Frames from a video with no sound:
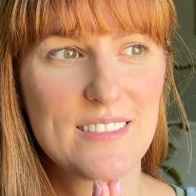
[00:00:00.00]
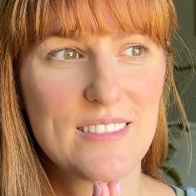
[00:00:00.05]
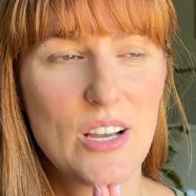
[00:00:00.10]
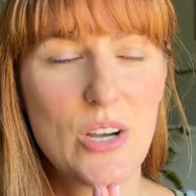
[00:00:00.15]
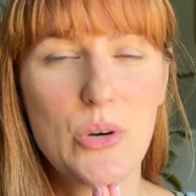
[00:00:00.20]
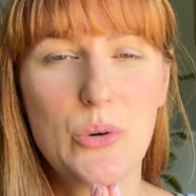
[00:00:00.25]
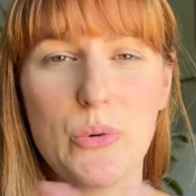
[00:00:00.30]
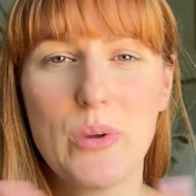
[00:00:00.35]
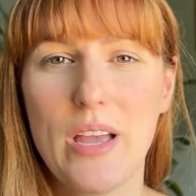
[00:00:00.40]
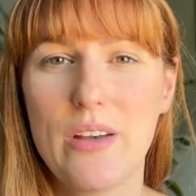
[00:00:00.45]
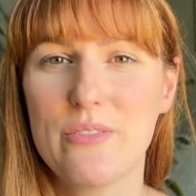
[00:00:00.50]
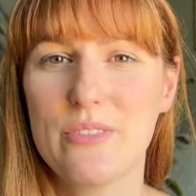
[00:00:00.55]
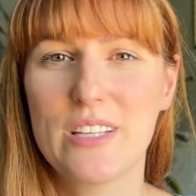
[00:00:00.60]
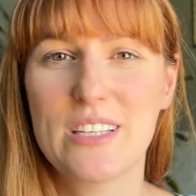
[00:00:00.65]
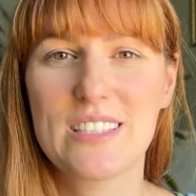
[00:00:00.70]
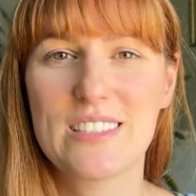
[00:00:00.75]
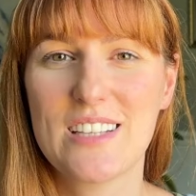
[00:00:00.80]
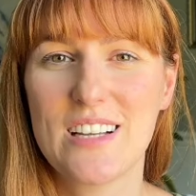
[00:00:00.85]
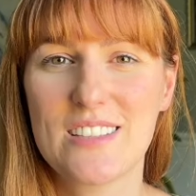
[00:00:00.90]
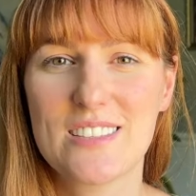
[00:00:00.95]
Oh, we have
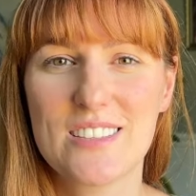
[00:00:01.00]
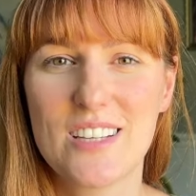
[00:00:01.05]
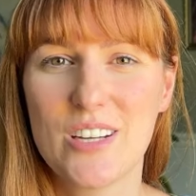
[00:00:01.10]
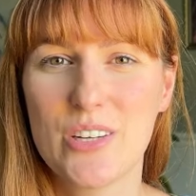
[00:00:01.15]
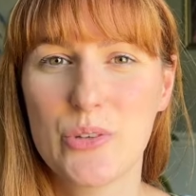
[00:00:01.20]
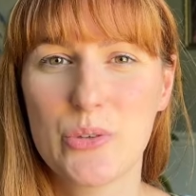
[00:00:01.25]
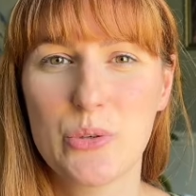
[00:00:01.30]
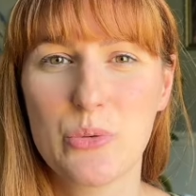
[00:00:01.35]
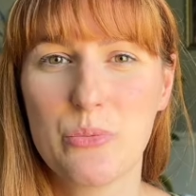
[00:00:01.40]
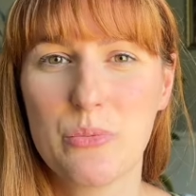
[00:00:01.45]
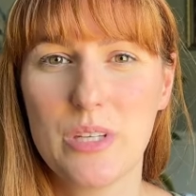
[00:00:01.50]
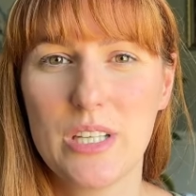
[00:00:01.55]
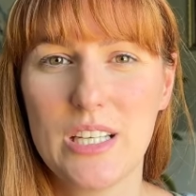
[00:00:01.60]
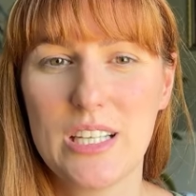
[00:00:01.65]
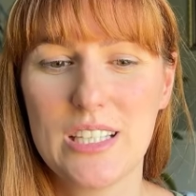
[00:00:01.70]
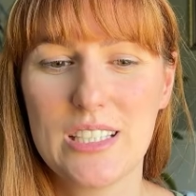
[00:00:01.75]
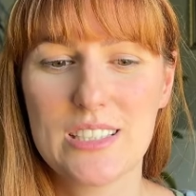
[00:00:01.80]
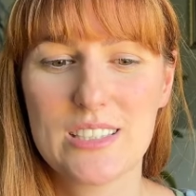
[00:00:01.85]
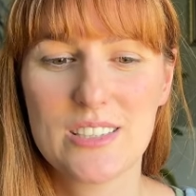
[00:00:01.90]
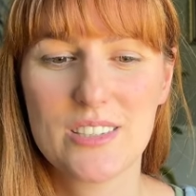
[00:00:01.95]
like satsang group
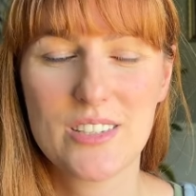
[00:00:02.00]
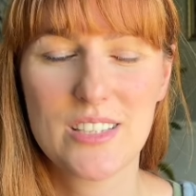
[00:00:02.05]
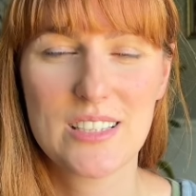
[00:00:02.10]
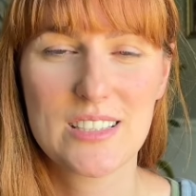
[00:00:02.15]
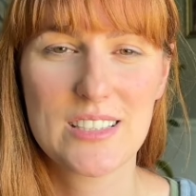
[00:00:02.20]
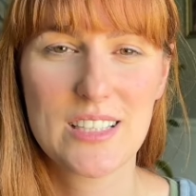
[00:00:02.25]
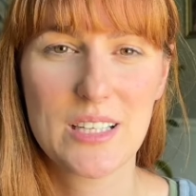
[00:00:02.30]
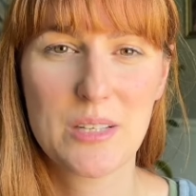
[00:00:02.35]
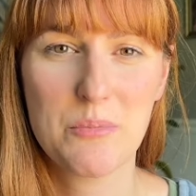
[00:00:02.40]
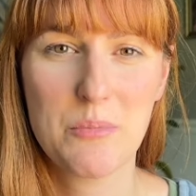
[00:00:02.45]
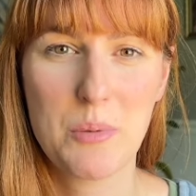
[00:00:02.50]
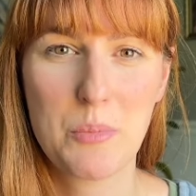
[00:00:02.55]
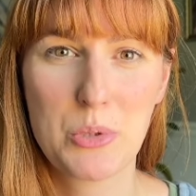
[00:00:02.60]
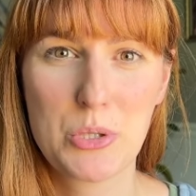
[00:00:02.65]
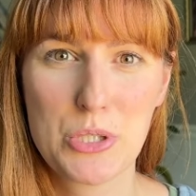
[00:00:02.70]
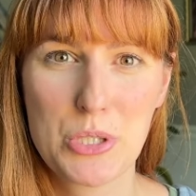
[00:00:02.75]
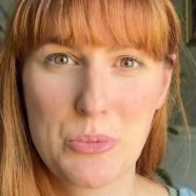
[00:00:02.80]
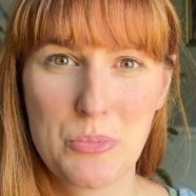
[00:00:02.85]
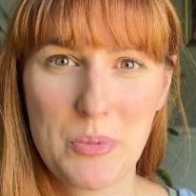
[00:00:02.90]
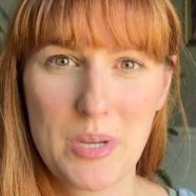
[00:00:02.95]
meetings, so that's like
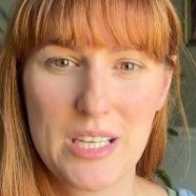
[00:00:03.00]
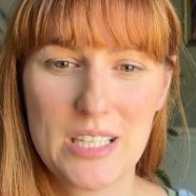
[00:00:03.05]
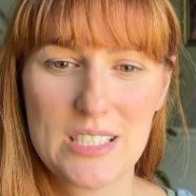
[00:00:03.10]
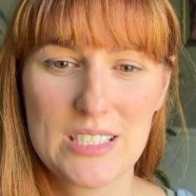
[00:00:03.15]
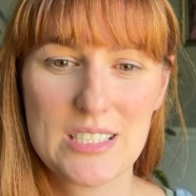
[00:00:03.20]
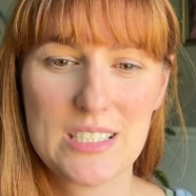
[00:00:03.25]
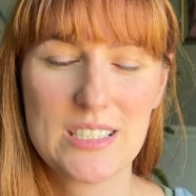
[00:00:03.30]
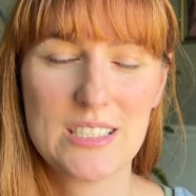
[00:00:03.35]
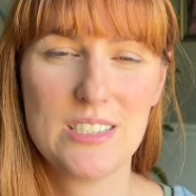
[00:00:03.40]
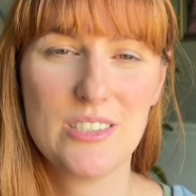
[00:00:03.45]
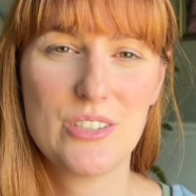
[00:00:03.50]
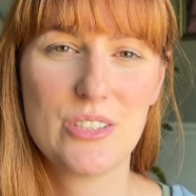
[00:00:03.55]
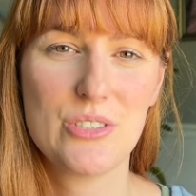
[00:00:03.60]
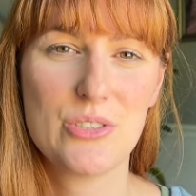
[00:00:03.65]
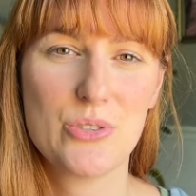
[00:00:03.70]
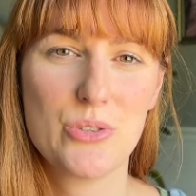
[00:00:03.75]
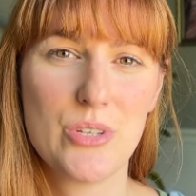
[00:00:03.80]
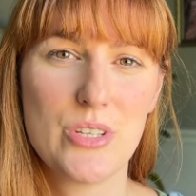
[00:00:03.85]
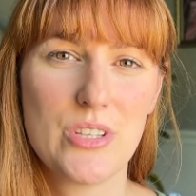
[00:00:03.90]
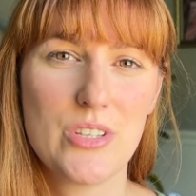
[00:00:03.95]
membership based, and you can
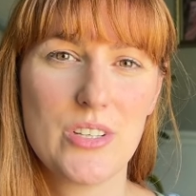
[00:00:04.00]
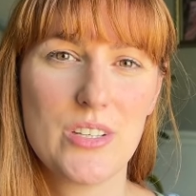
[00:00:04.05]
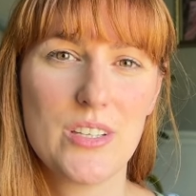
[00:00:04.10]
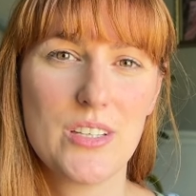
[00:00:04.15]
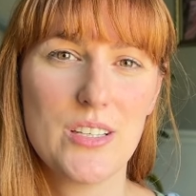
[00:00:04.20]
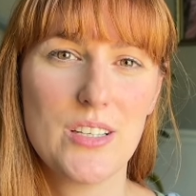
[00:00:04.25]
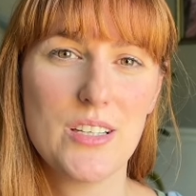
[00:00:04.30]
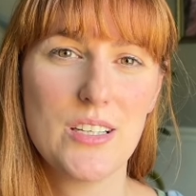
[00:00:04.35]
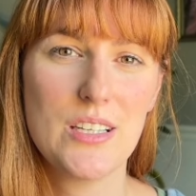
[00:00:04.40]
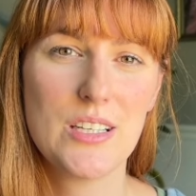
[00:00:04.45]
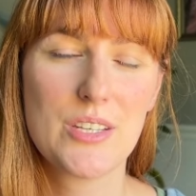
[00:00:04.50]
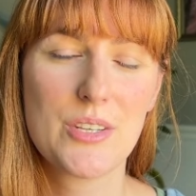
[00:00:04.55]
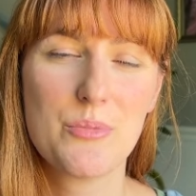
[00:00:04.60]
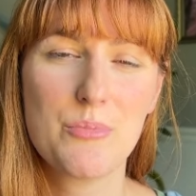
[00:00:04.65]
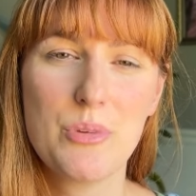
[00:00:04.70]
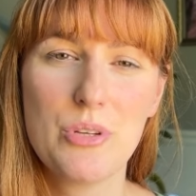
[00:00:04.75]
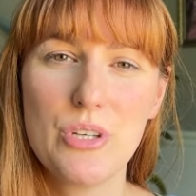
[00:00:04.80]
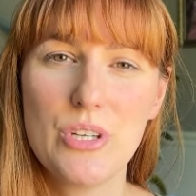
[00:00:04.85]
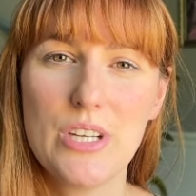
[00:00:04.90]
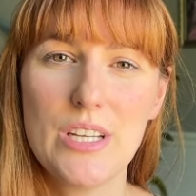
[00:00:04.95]
join the
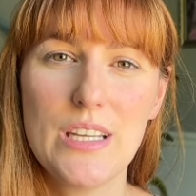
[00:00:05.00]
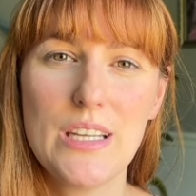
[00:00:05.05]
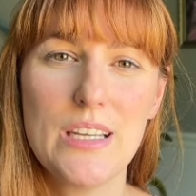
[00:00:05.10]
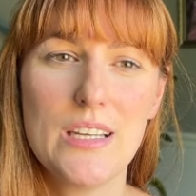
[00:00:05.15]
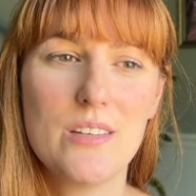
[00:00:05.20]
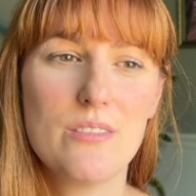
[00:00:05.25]
community.